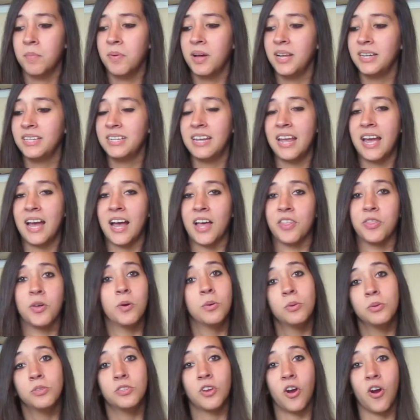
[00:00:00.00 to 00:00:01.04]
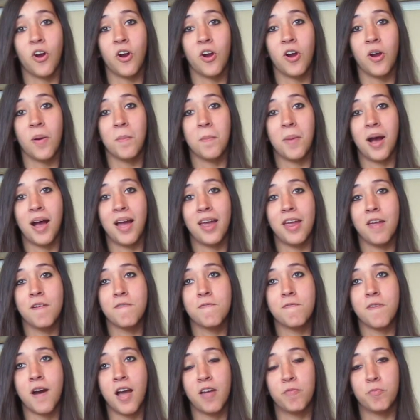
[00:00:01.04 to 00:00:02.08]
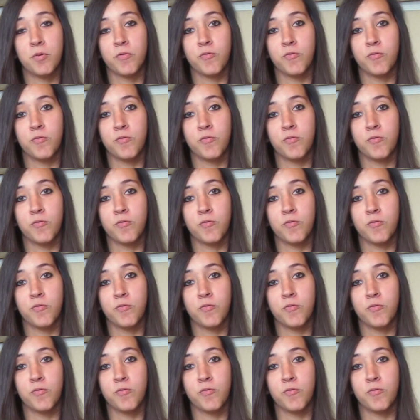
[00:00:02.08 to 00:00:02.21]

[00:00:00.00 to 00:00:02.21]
But yeah, those are my 5